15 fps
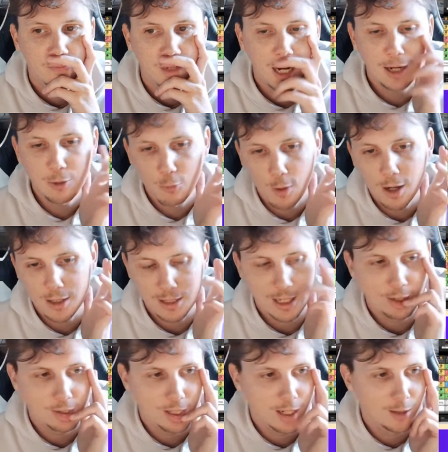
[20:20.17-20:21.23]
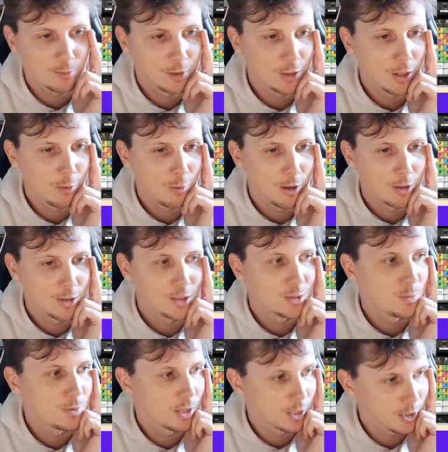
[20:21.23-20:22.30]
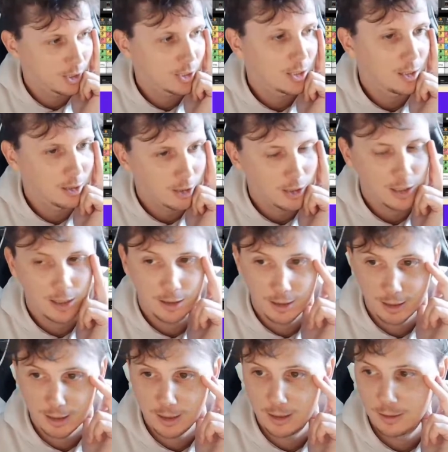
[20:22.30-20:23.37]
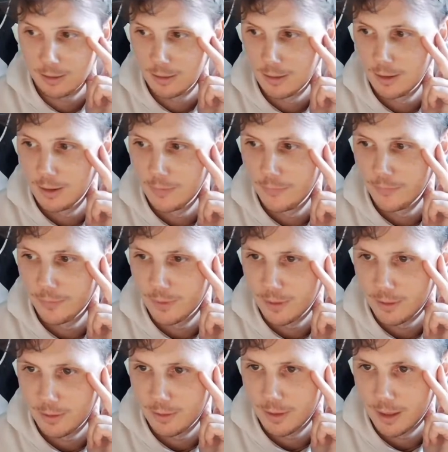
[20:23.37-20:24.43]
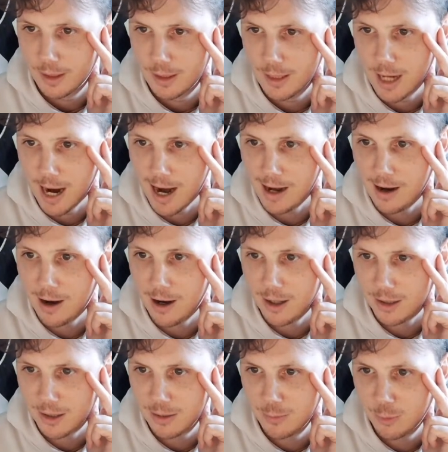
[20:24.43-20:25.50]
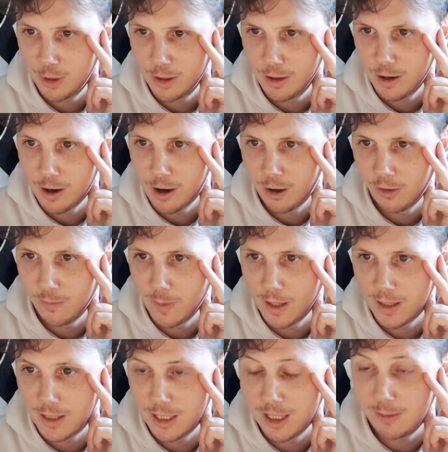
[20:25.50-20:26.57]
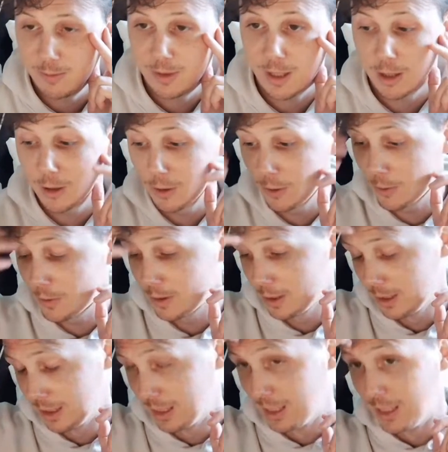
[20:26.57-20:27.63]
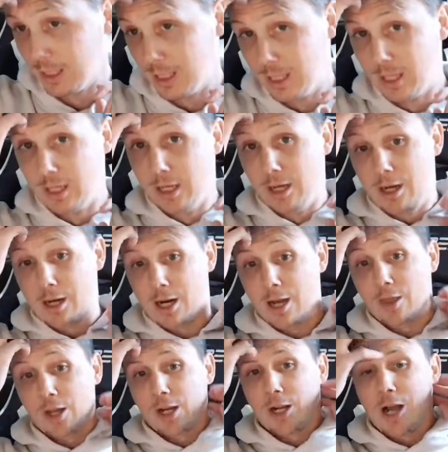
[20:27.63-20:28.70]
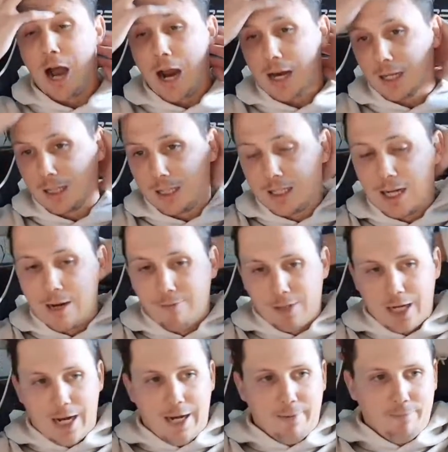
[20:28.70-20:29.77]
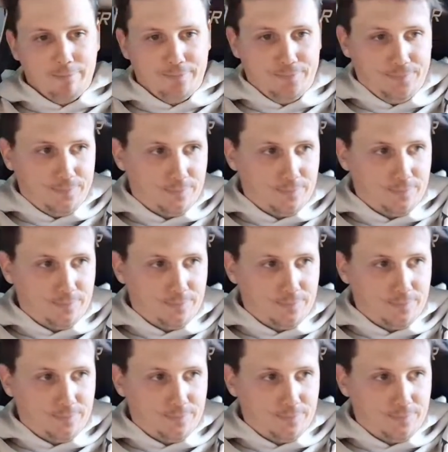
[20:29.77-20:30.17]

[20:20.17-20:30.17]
I don't want downtime. I want to just be like clicking, clicking, clicking. It's not awesome when all my teams go on the clock at the same time.